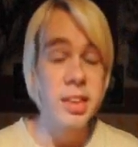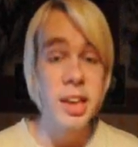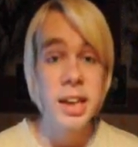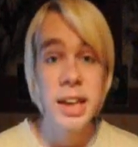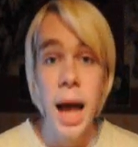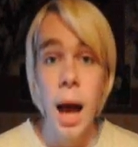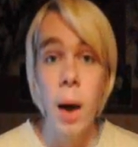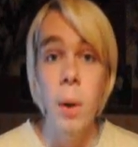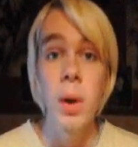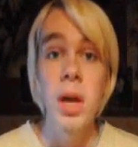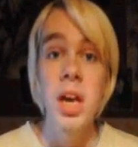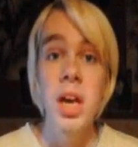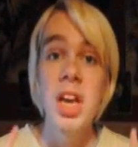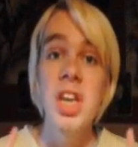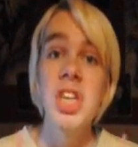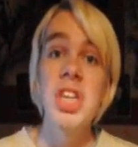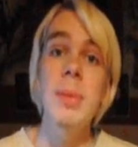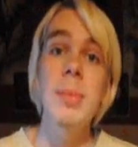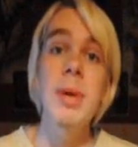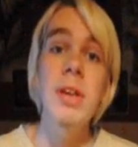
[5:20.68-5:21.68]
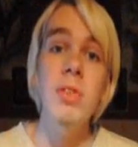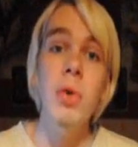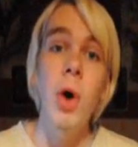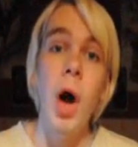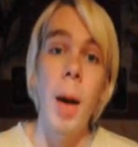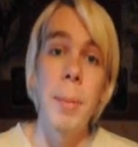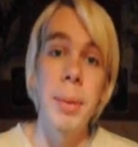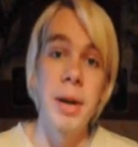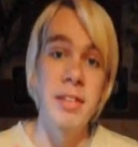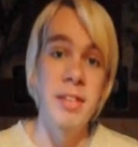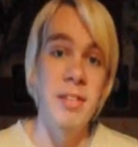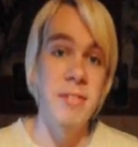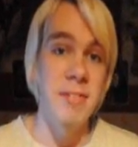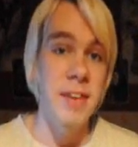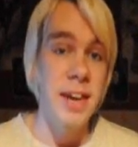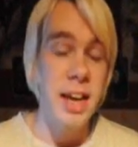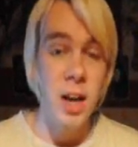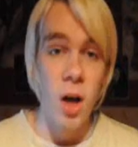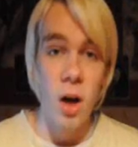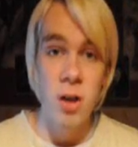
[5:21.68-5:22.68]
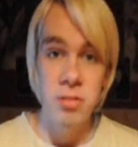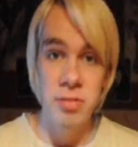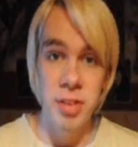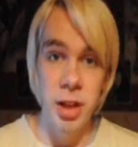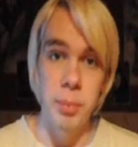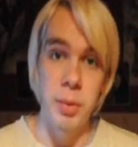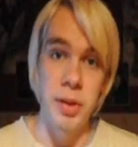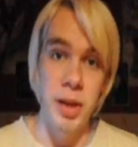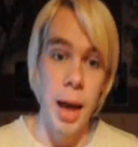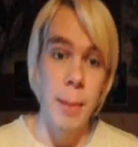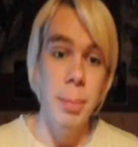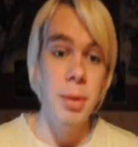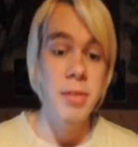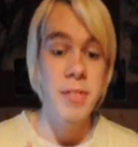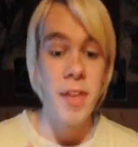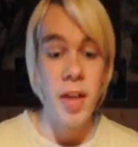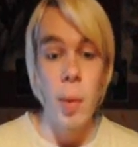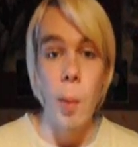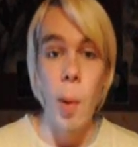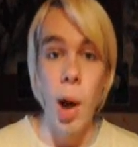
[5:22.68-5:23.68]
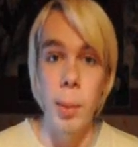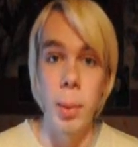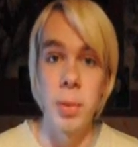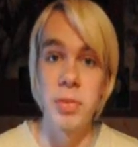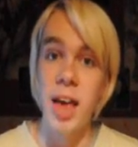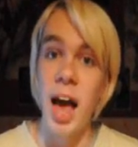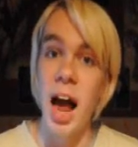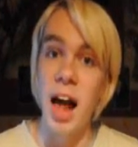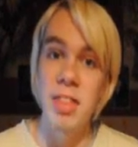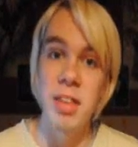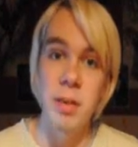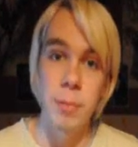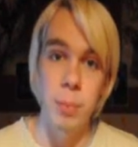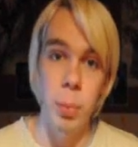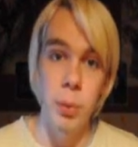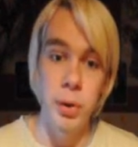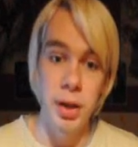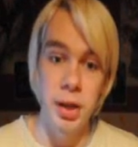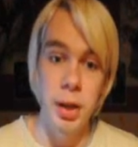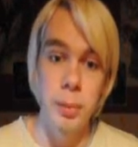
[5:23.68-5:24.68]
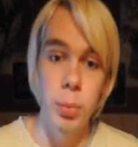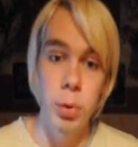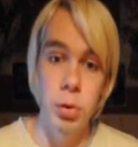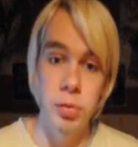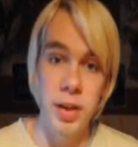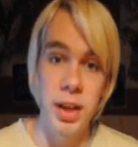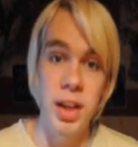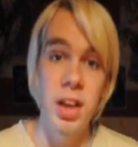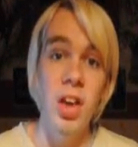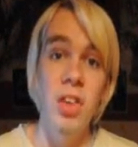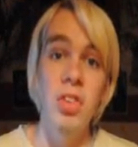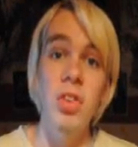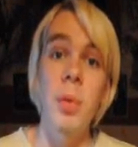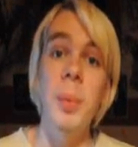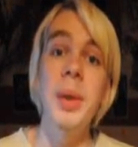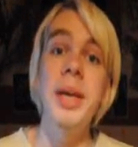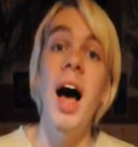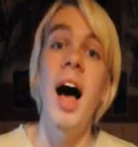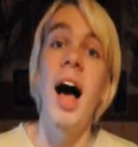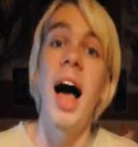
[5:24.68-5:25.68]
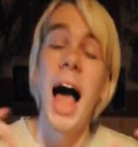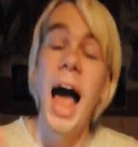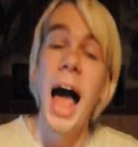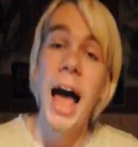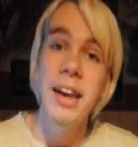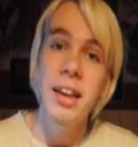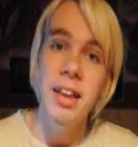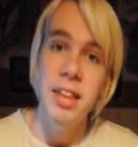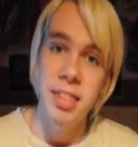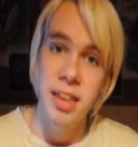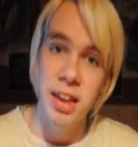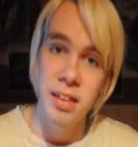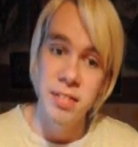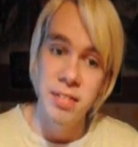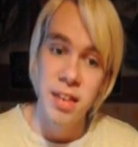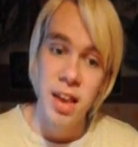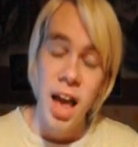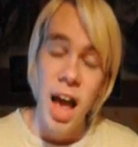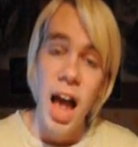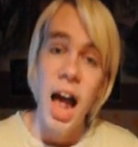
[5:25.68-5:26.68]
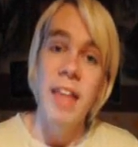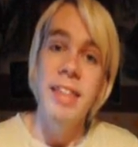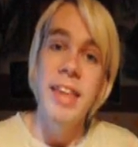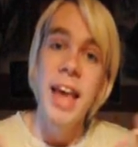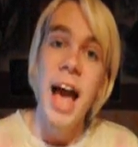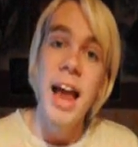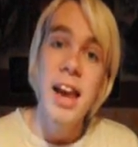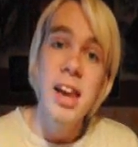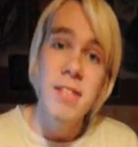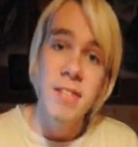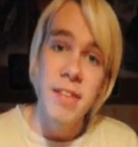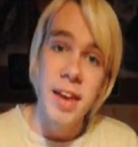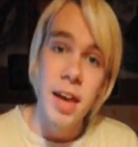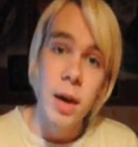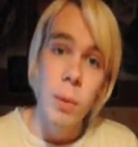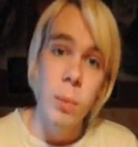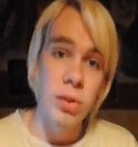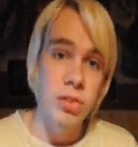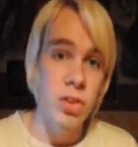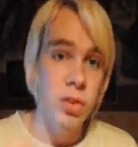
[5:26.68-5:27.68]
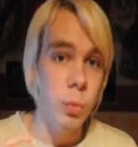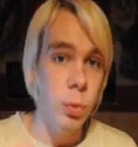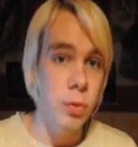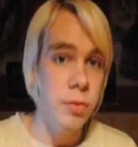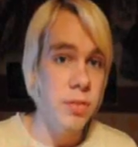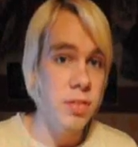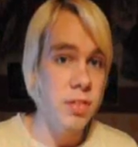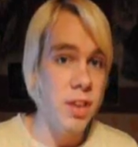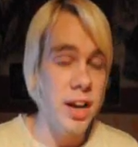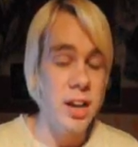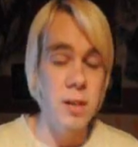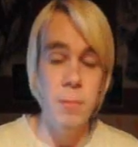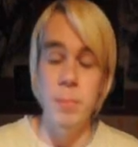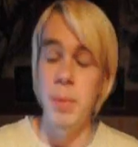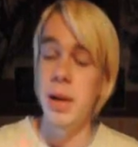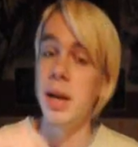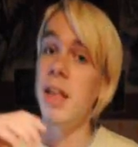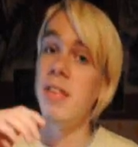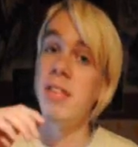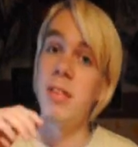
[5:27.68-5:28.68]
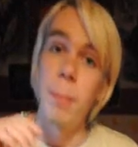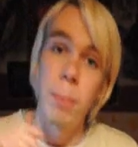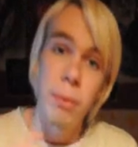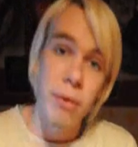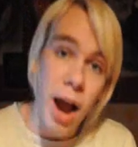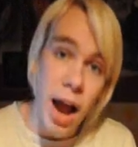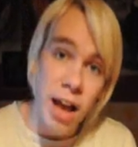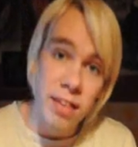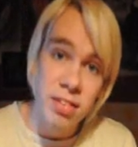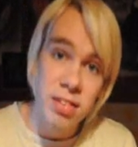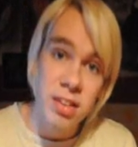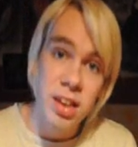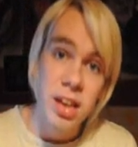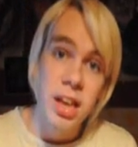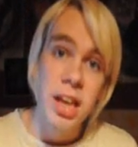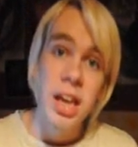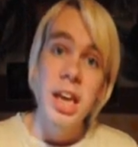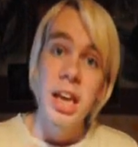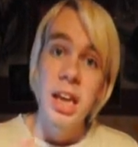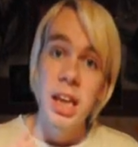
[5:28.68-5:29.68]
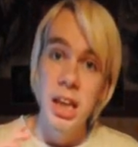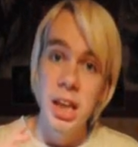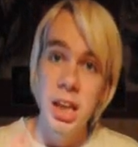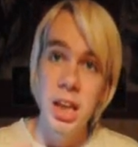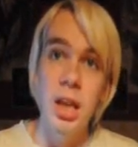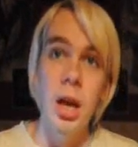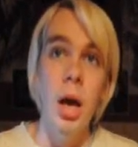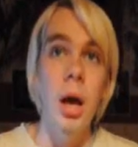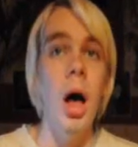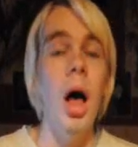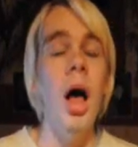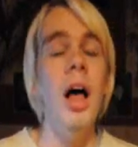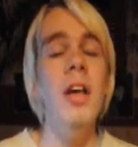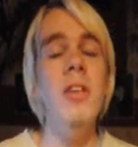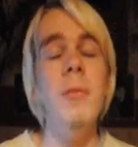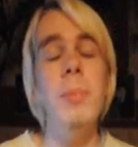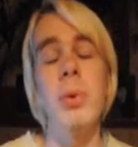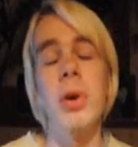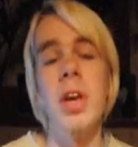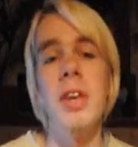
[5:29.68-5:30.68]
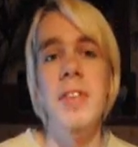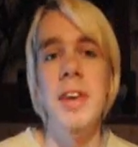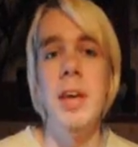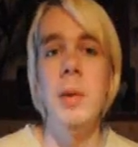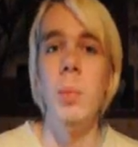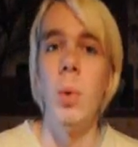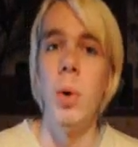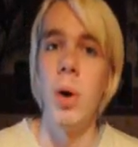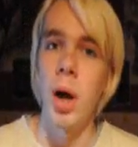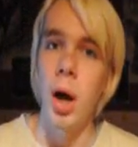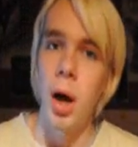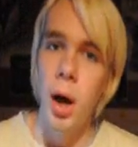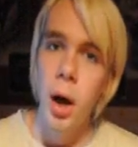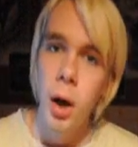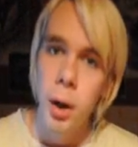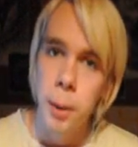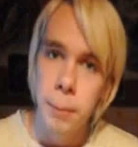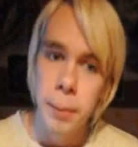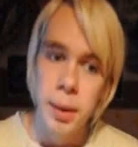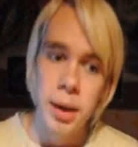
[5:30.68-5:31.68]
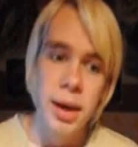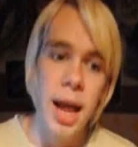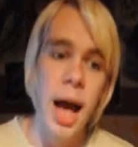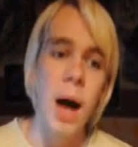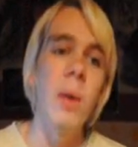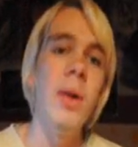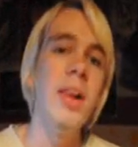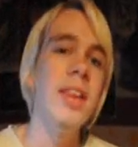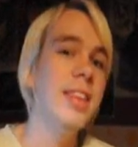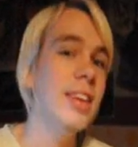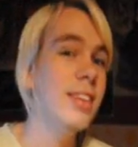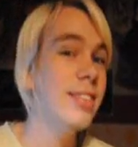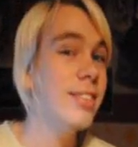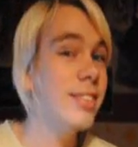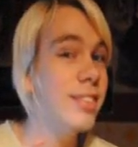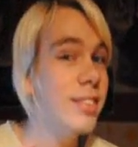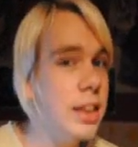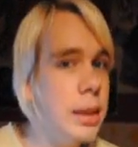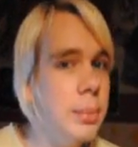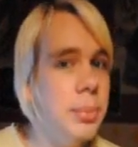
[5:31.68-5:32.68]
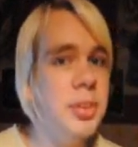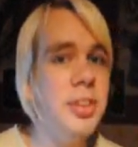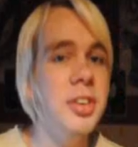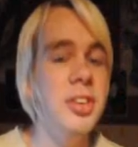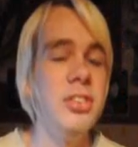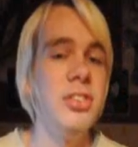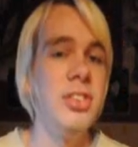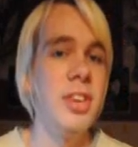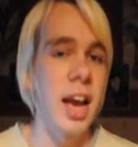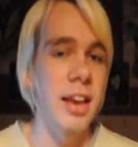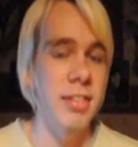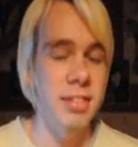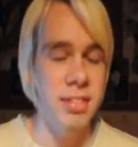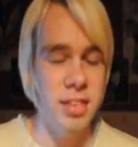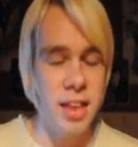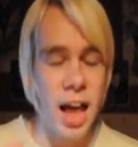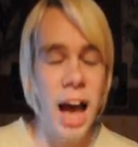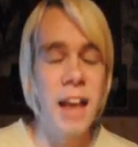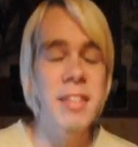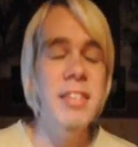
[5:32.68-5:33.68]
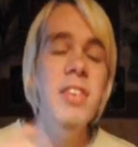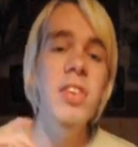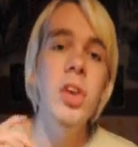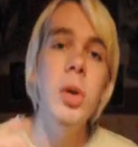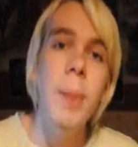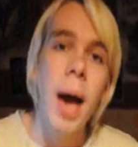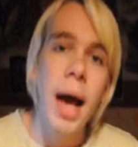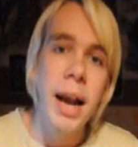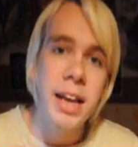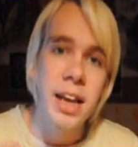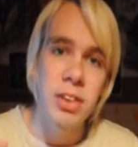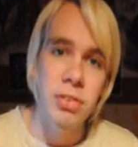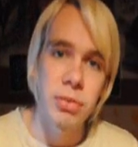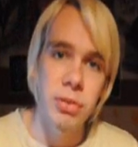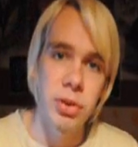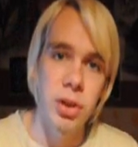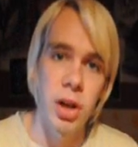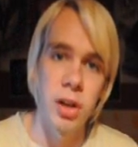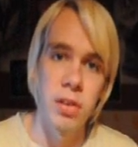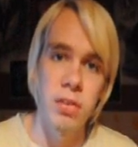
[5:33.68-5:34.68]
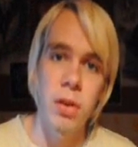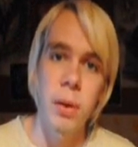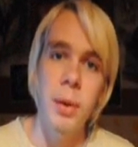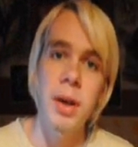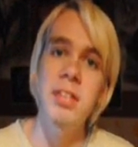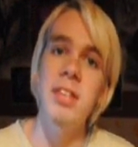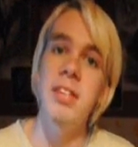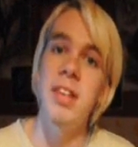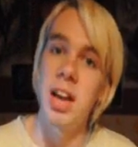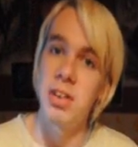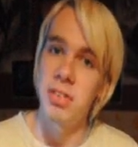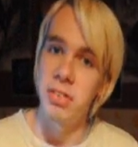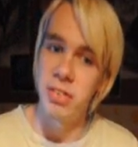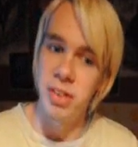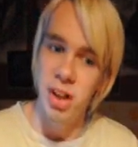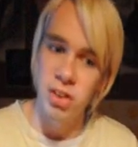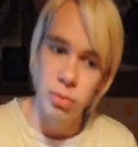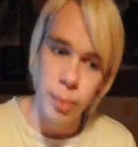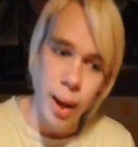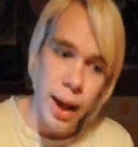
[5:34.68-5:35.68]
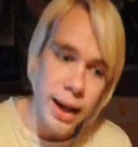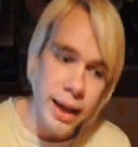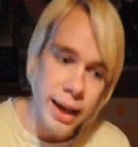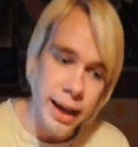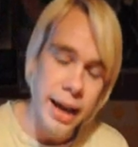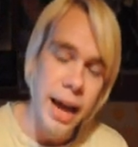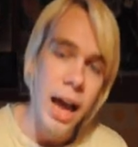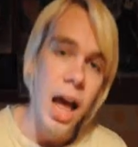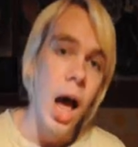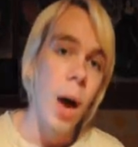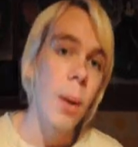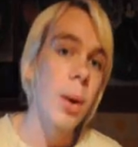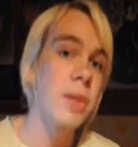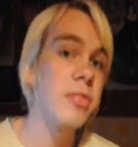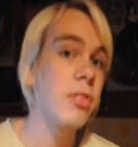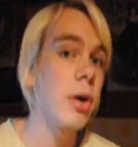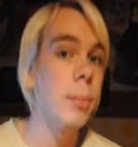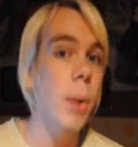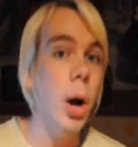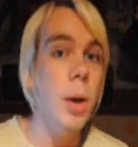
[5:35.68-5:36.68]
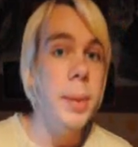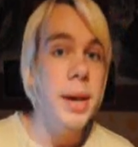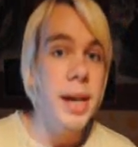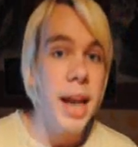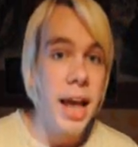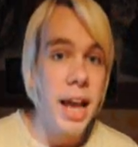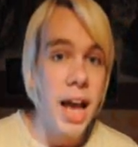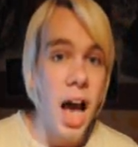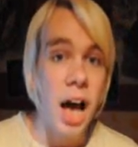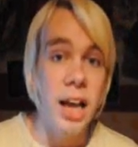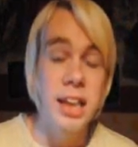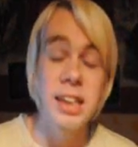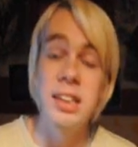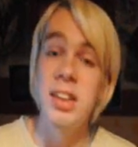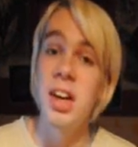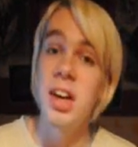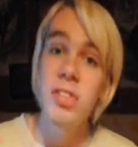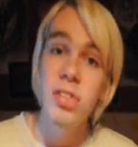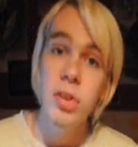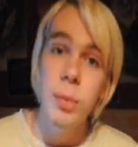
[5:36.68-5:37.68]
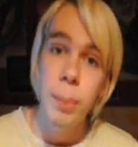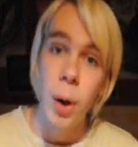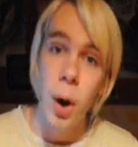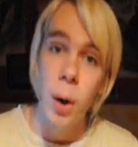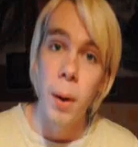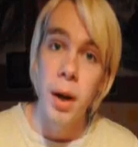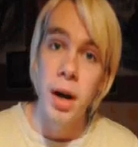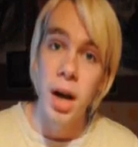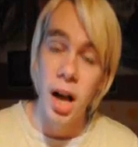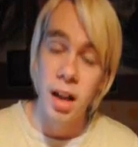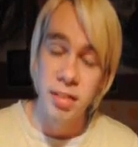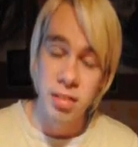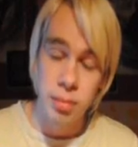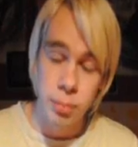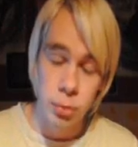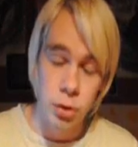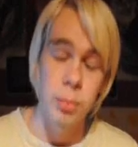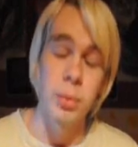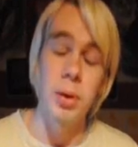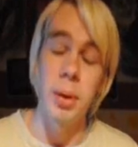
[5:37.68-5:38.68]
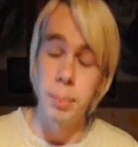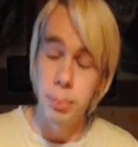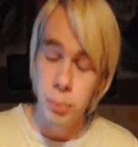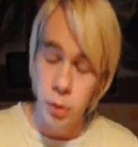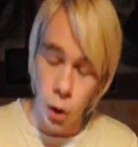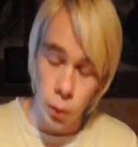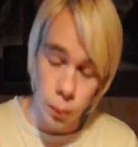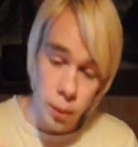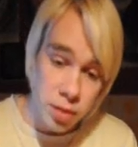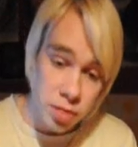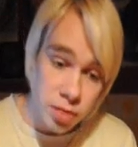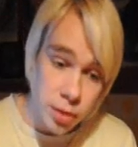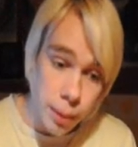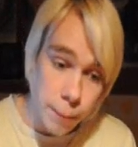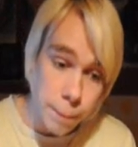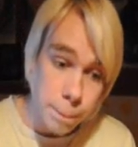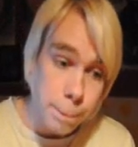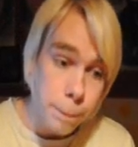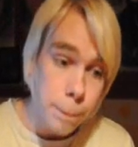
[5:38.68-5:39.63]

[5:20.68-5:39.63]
Now, Jimmy is caught up in a severe conflict with a couple of other werewolves at this point in the movie, so he can't handle things. At the end of it, once his wolf inside has been suppressed, he asks Brooke if he can walk her home. Now, this seems to suggest that as his humanity is returned, so has his heterosexuality. However, a moment later, he turns to Bo and asks him to go with them.